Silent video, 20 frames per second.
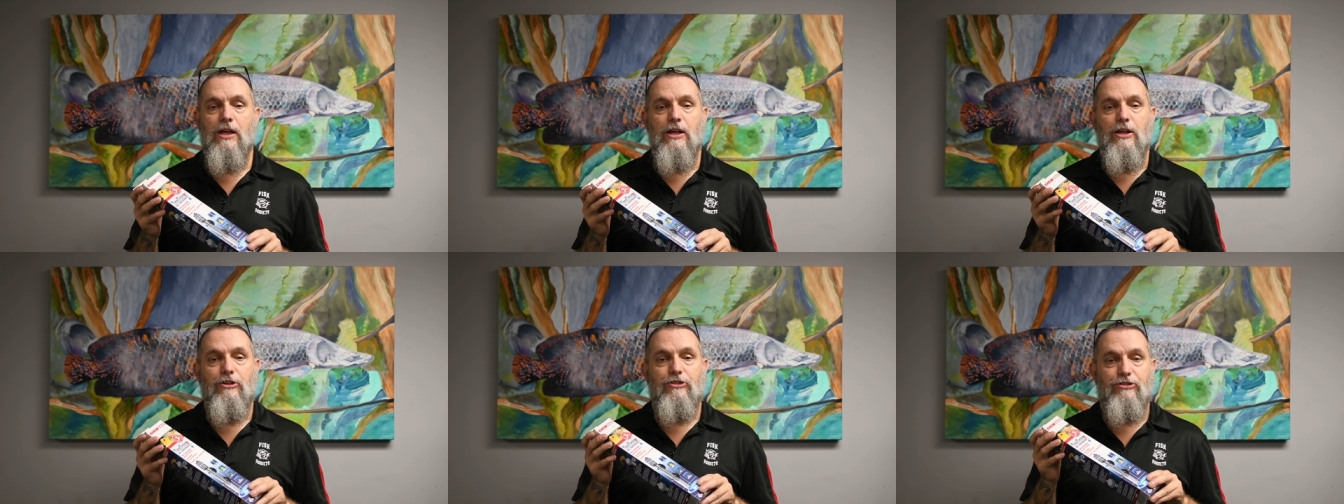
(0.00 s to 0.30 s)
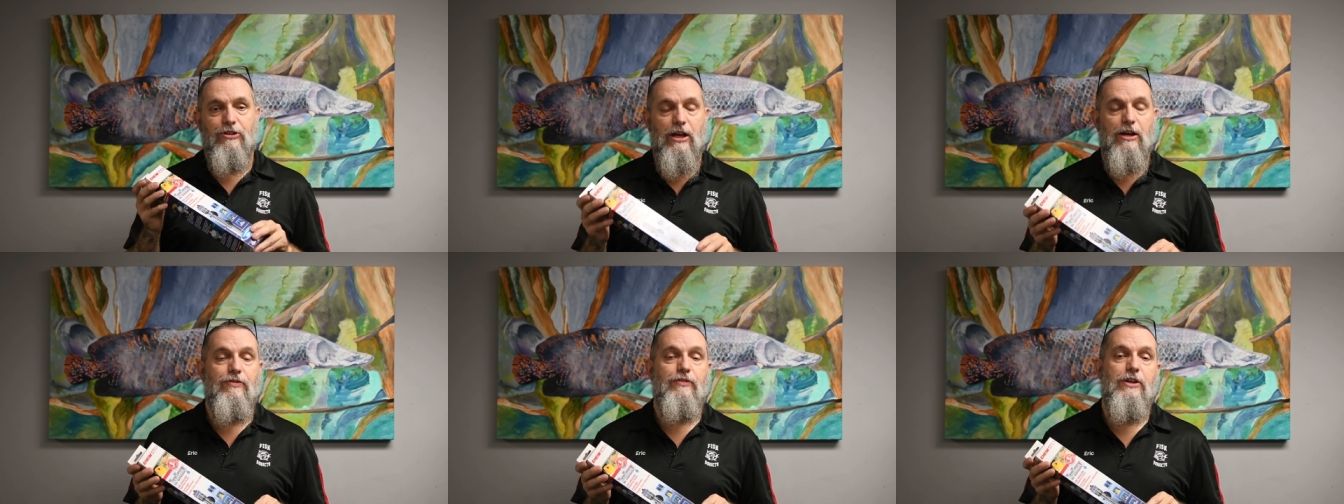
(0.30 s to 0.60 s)

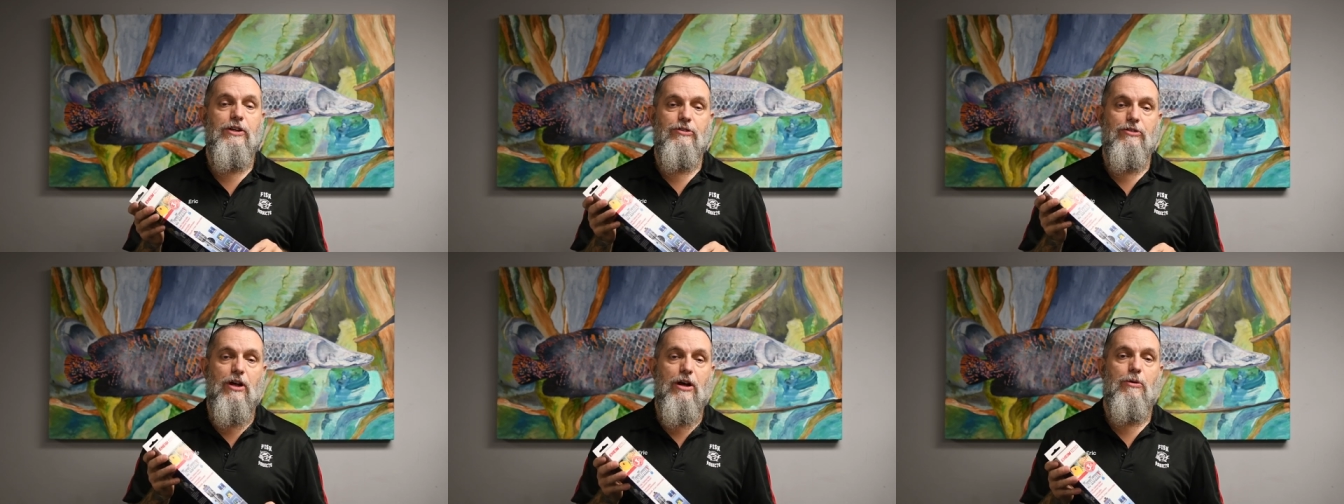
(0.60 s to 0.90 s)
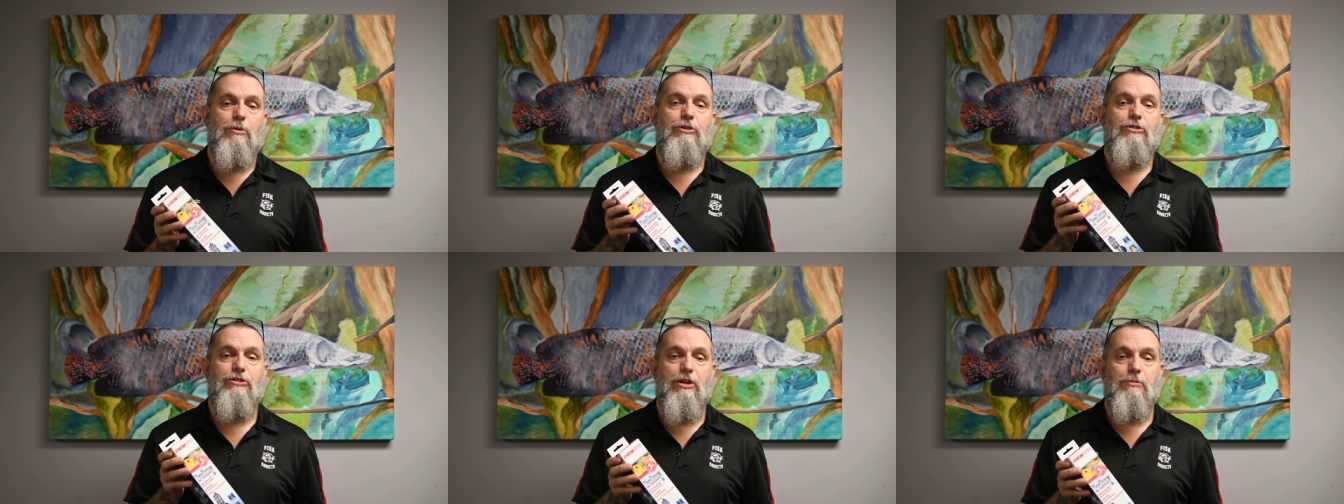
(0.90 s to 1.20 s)
safety is
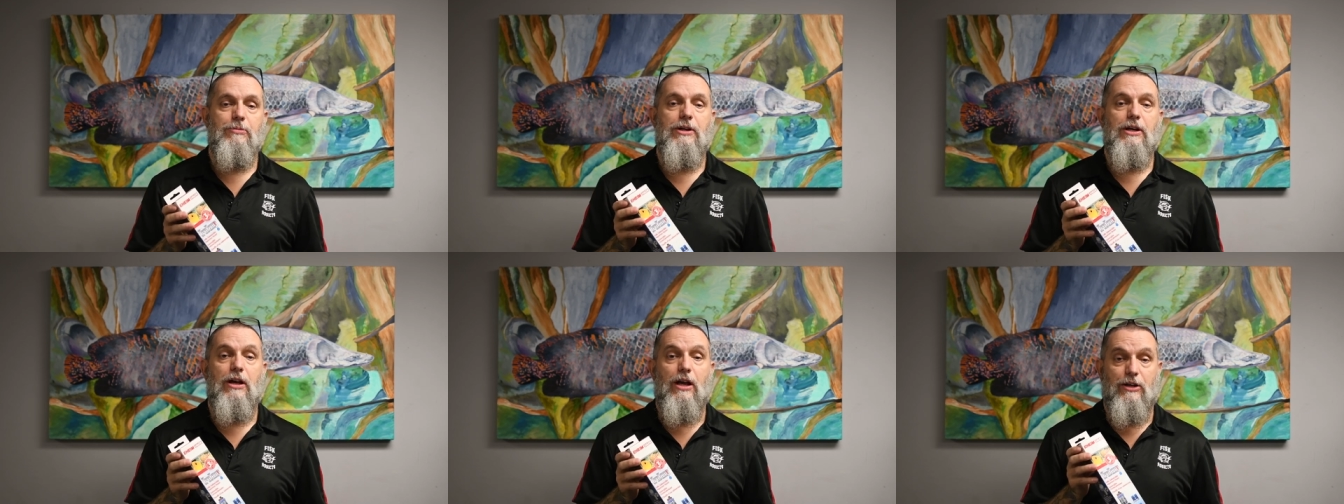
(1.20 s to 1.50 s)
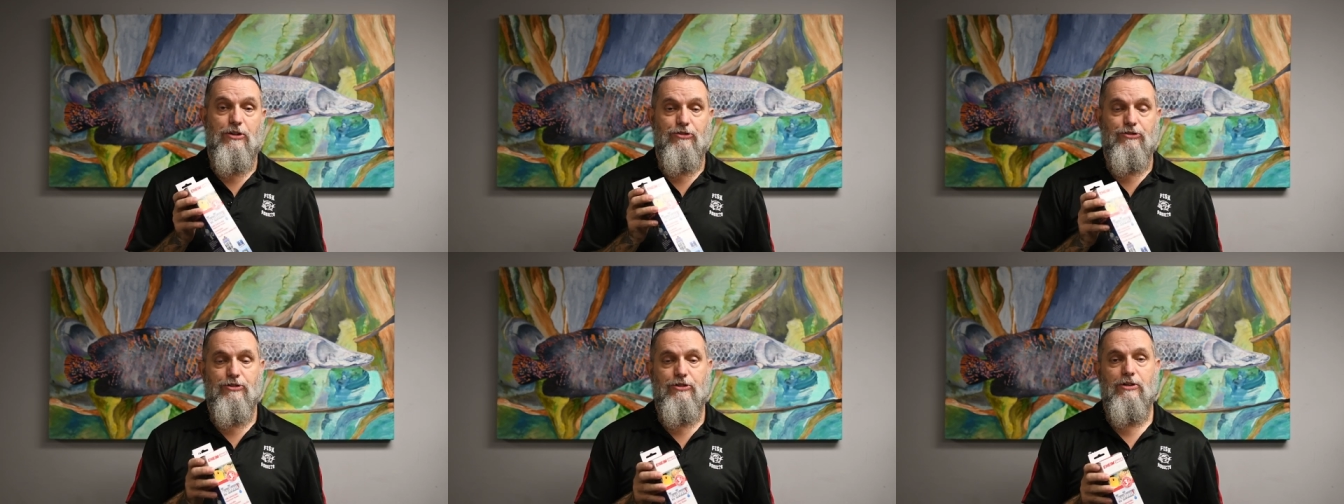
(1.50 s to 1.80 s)
always something a
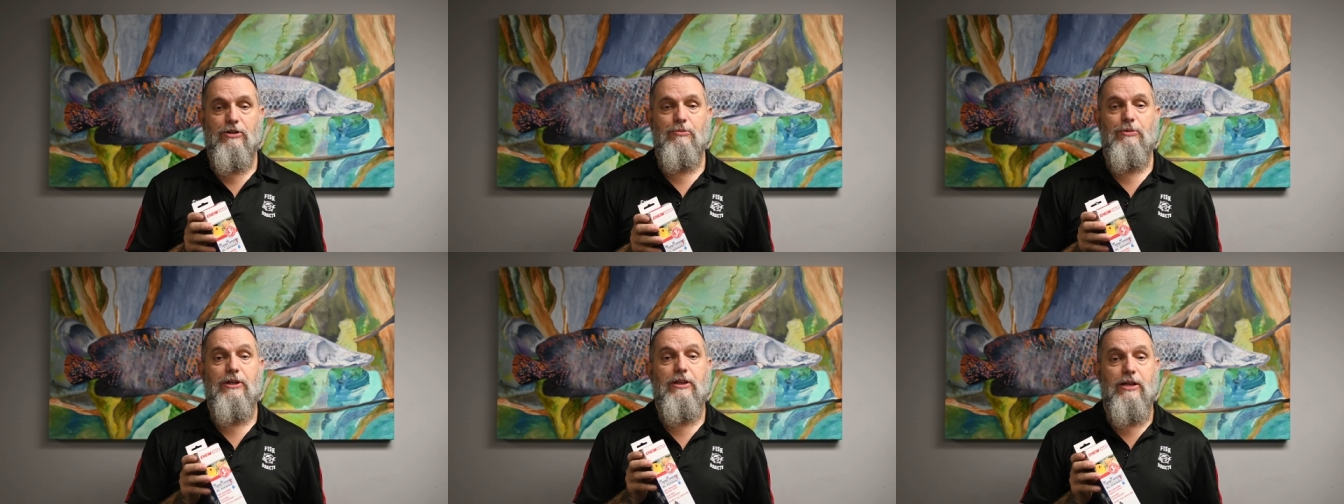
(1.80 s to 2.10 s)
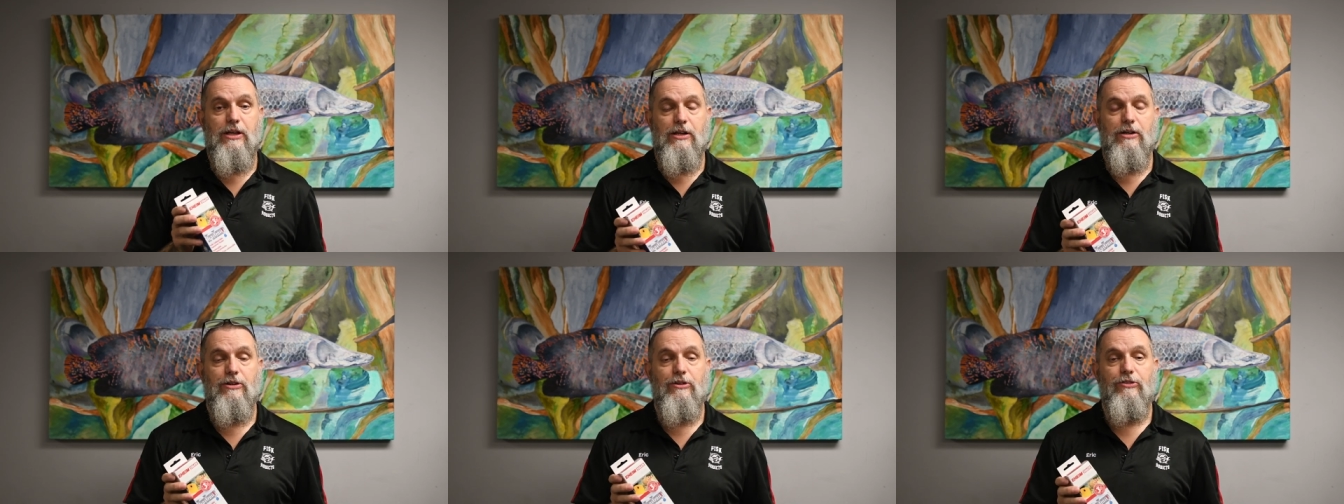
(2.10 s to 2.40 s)
concern with
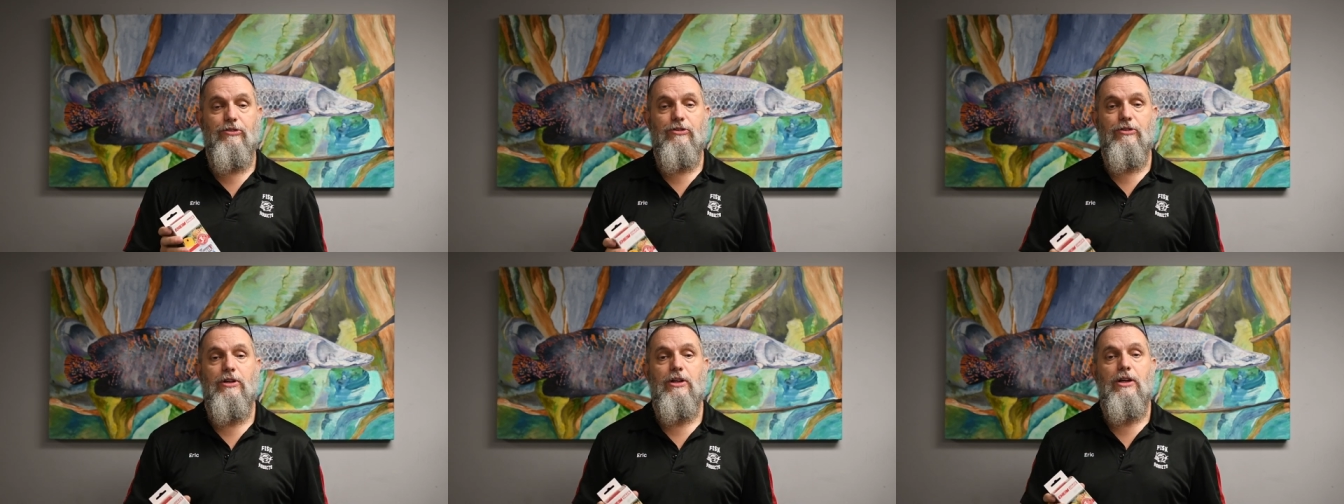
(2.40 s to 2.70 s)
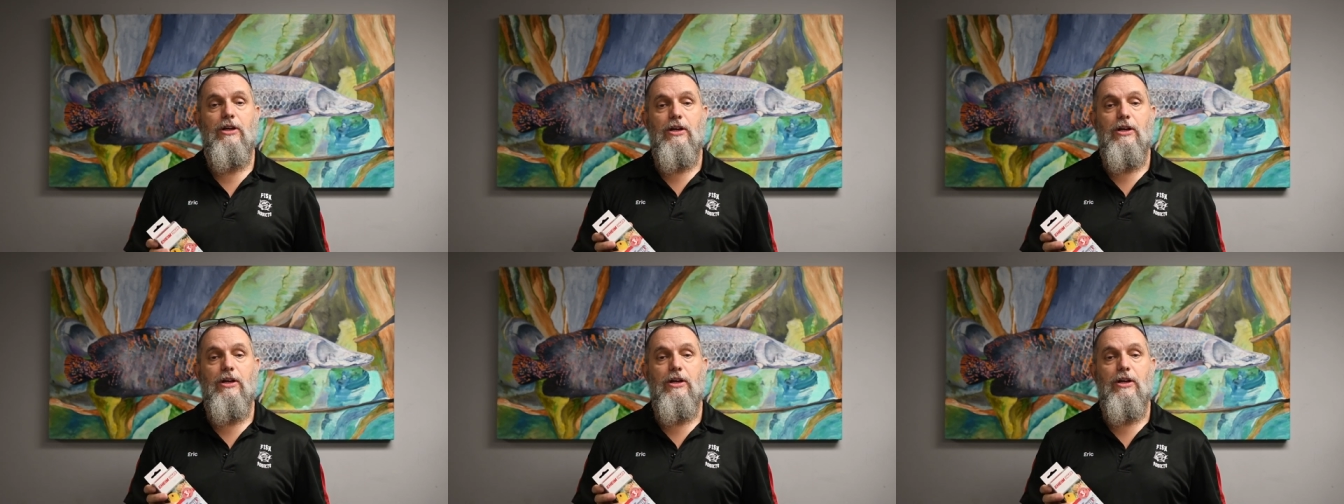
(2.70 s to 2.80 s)
heaters.